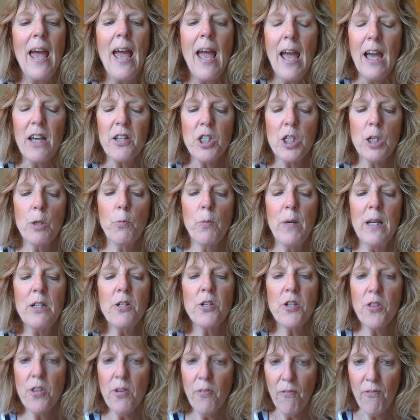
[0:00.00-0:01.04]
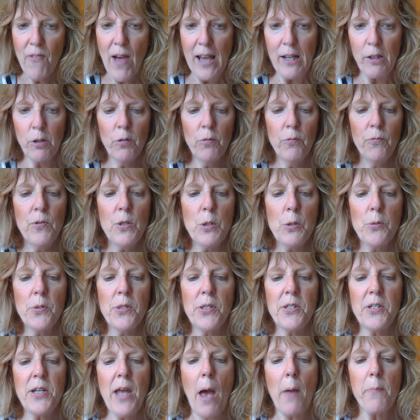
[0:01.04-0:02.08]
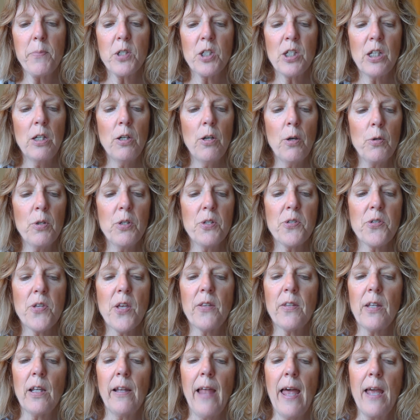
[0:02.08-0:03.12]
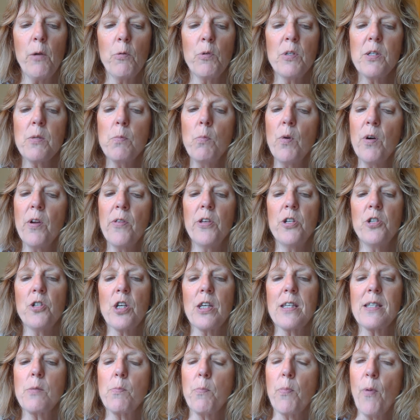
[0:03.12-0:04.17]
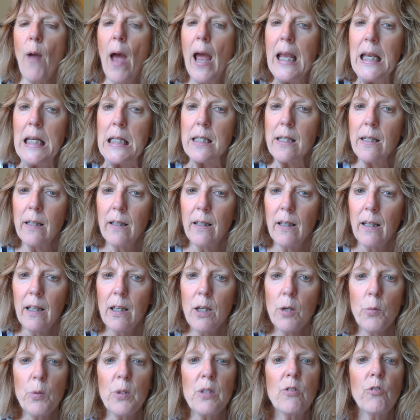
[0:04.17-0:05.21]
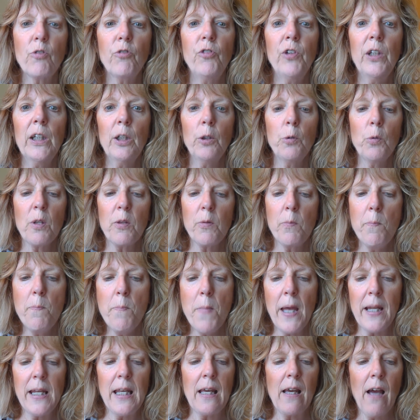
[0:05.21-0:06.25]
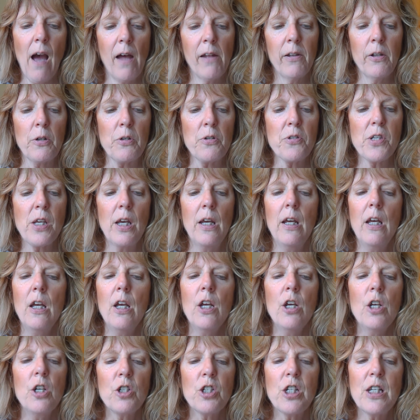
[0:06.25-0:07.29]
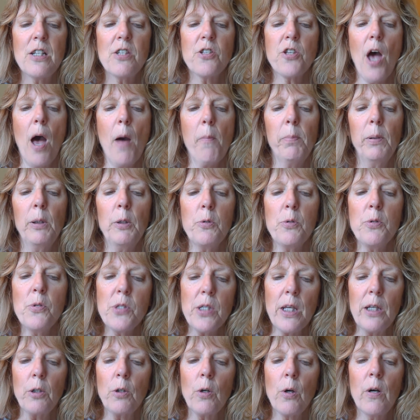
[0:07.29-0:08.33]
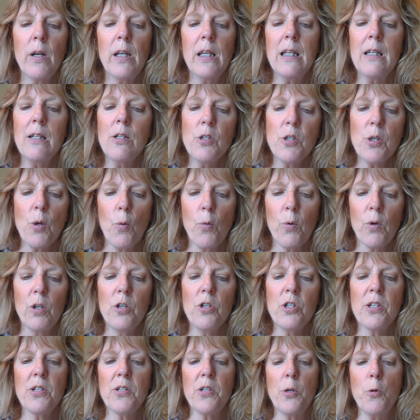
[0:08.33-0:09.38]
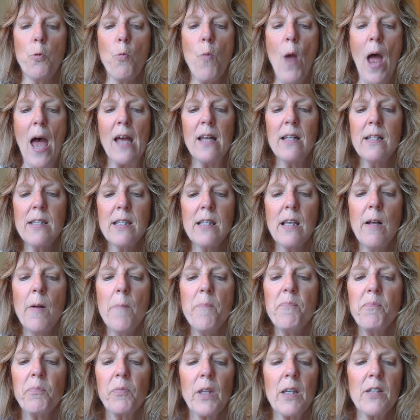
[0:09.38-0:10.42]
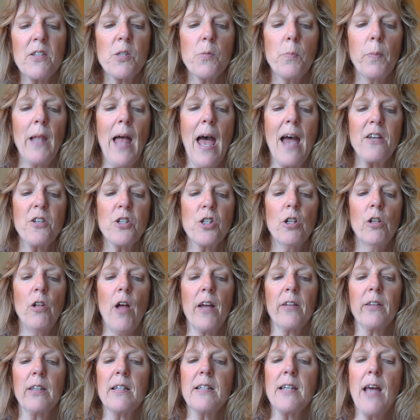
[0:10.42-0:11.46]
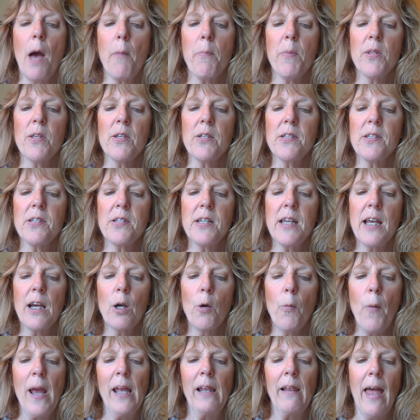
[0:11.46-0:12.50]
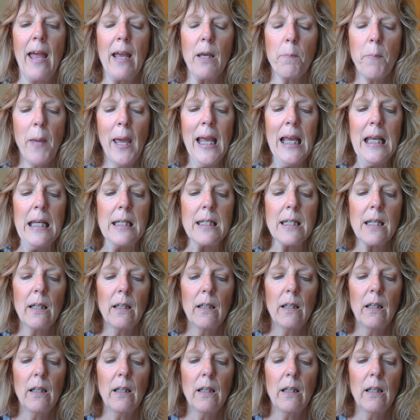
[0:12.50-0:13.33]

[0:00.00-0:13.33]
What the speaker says: As she reached the final few steps, she noticed that the light was more than just bright. It was filled with many colors. She saw blues and greens, oranges and reds, splashed along the top of the stairway like paint.